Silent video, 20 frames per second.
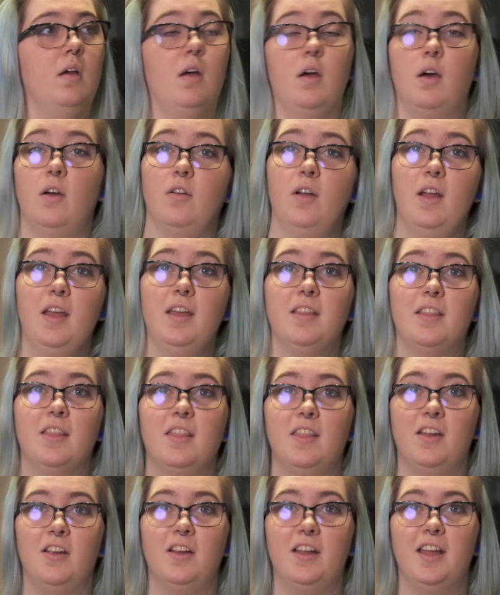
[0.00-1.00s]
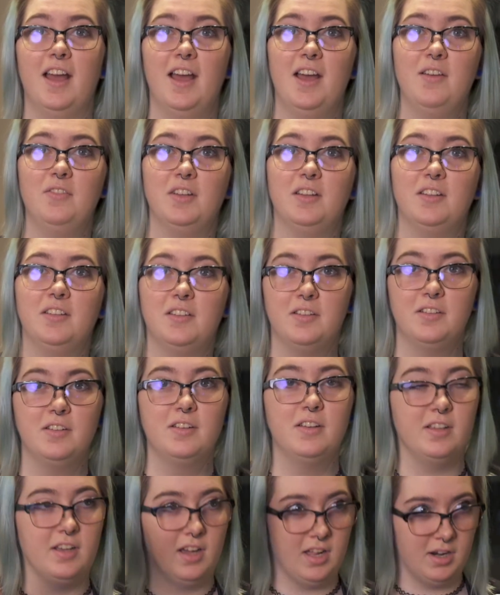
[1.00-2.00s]
Alright, there you have it.
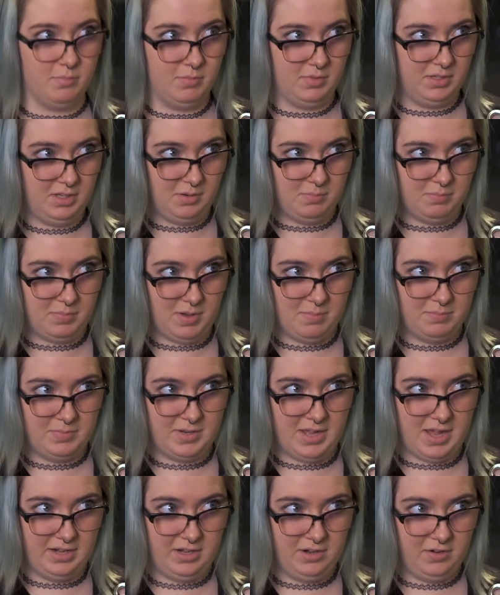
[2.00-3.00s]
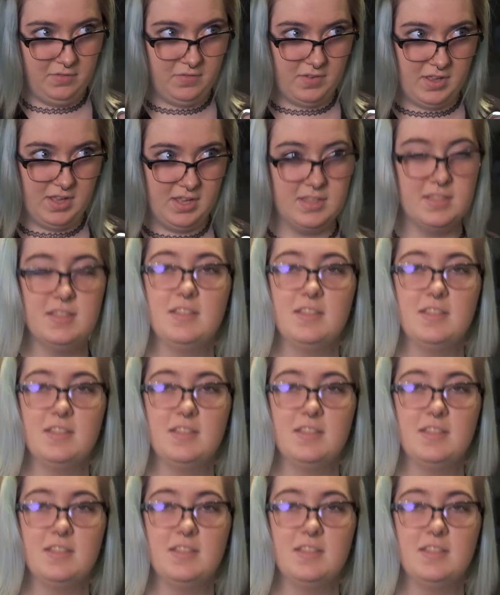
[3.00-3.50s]
Got them a little bumped out of your face.